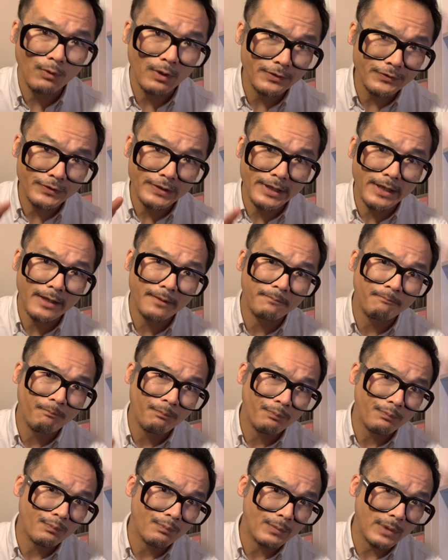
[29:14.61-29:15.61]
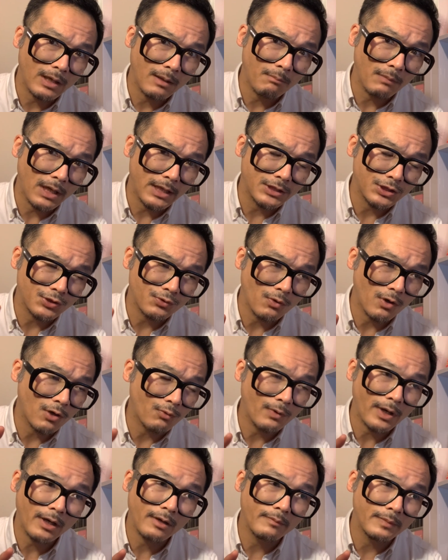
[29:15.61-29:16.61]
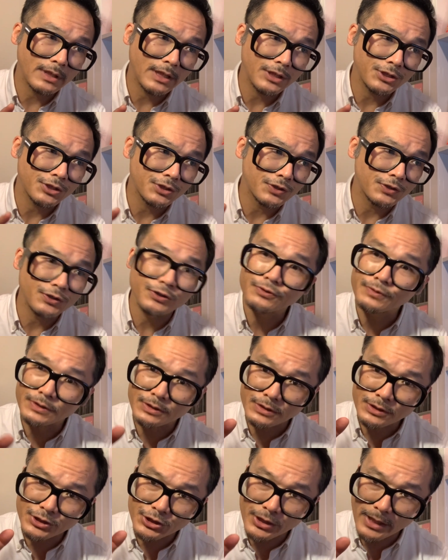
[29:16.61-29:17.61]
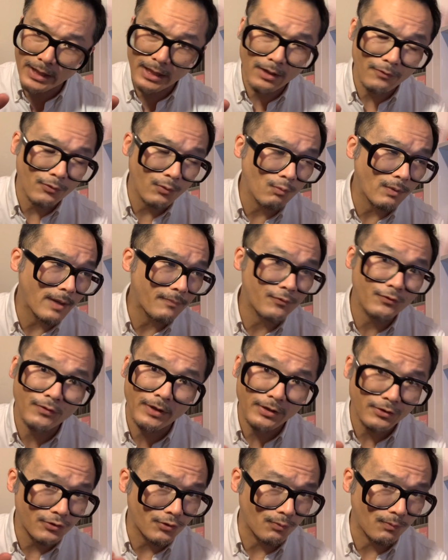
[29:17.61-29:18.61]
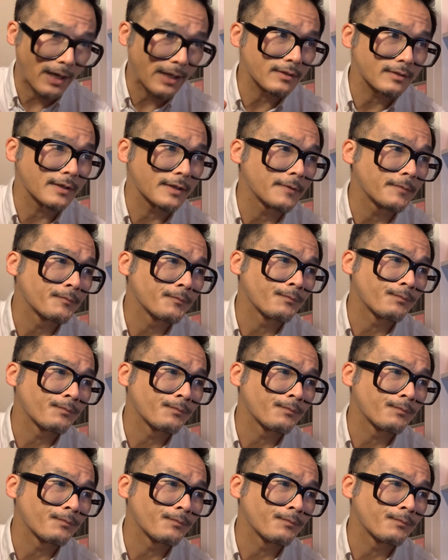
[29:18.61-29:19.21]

Once again, my strong recommendation to you is check out the website directly